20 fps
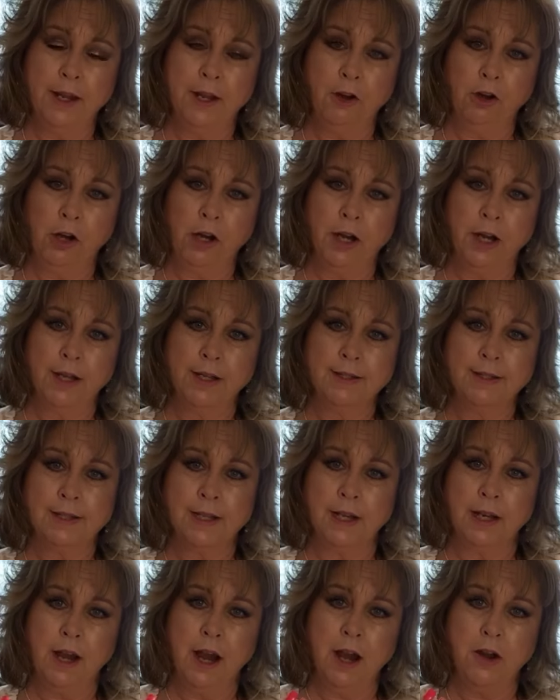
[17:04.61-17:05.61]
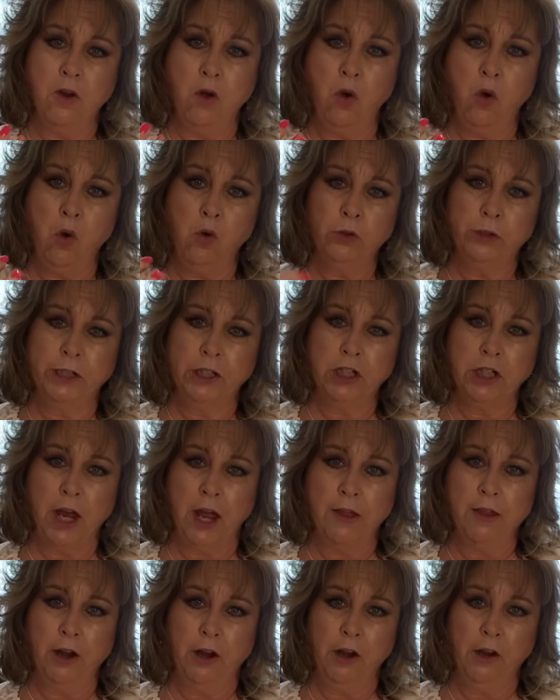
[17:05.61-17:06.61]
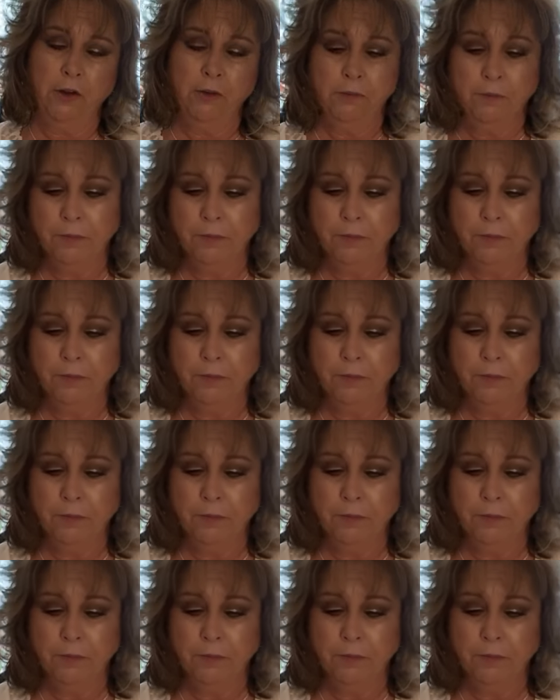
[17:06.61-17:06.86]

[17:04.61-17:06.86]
It's going to kind of hold each other.